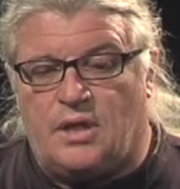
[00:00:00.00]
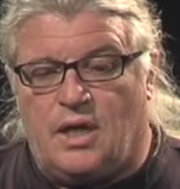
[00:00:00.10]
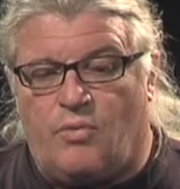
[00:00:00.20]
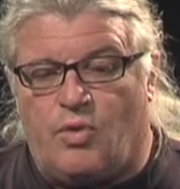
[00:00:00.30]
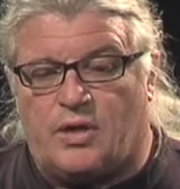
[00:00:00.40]

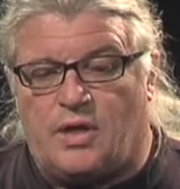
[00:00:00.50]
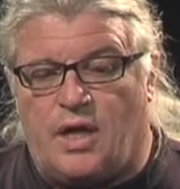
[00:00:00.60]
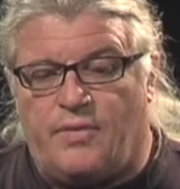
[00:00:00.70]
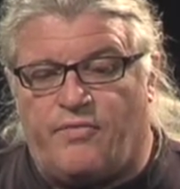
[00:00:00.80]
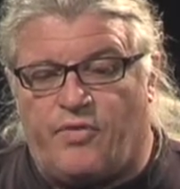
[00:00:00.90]
I worked
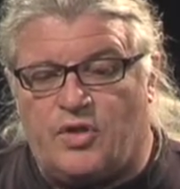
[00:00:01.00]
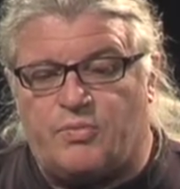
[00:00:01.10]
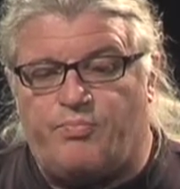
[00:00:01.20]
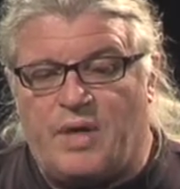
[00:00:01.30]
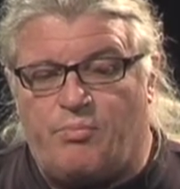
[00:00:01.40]
on the
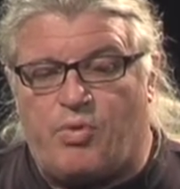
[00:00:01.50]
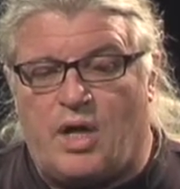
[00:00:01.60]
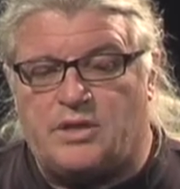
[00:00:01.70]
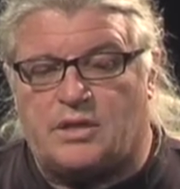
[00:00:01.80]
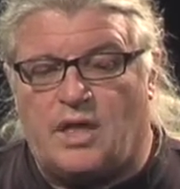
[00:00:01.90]
first big
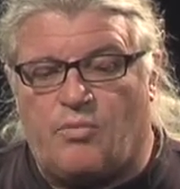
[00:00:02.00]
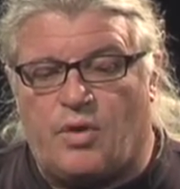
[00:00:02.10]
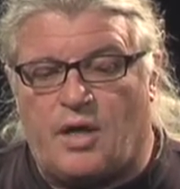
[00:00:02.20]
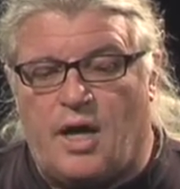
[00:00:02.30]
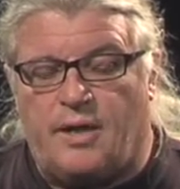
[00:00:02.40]
project I
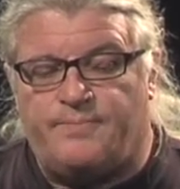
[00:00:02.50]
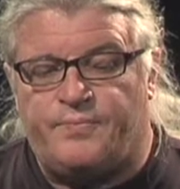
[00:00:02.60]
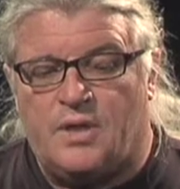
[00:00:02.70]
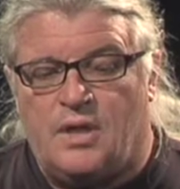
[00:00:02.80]
worked on